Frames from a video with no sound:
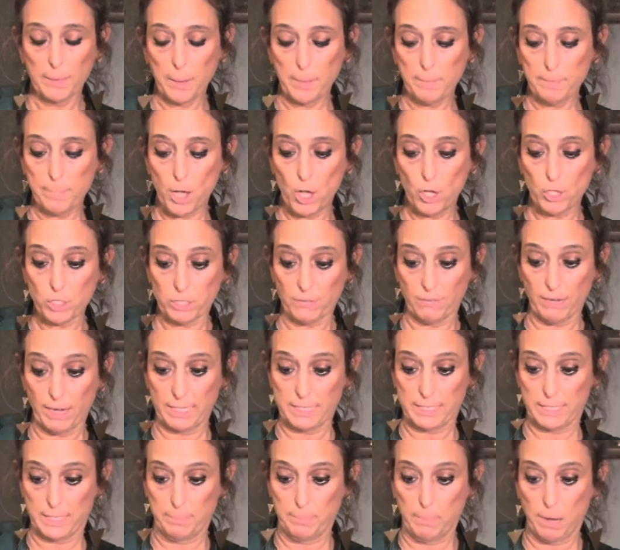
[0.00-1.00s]
balls of
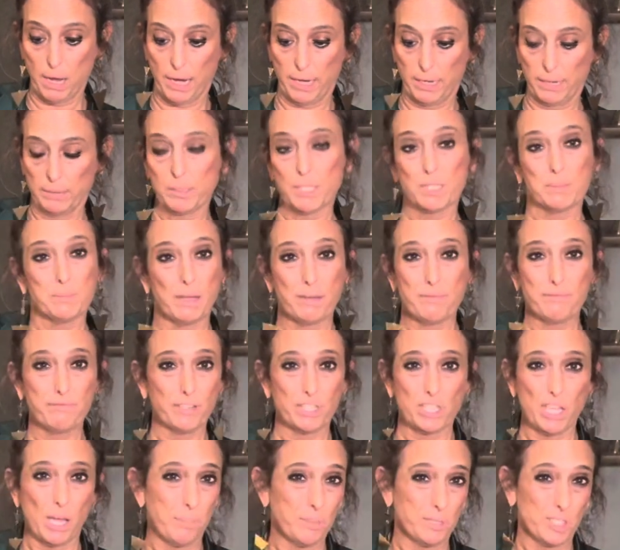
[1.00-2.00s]
ice in mine because my
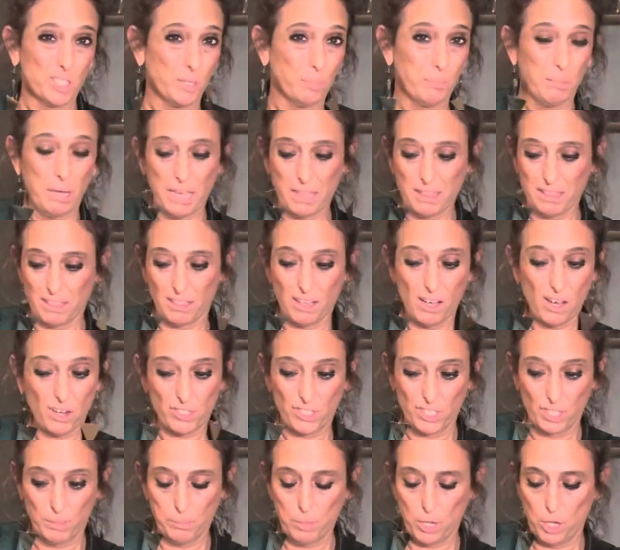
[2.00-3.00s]
fridge happens to make the
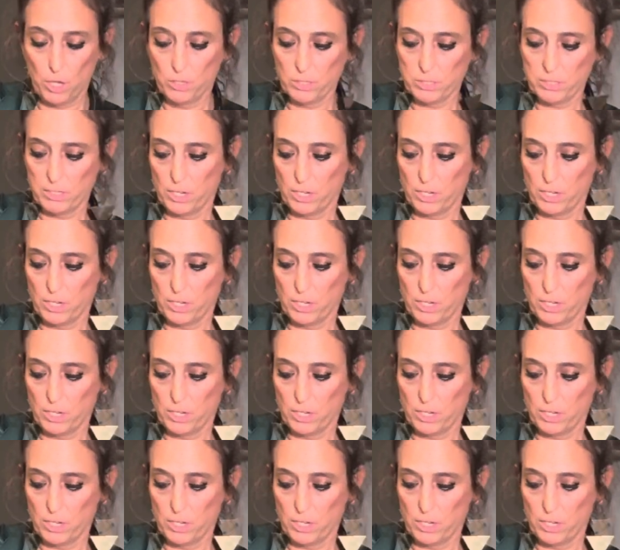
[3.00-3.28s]
cocktail balls.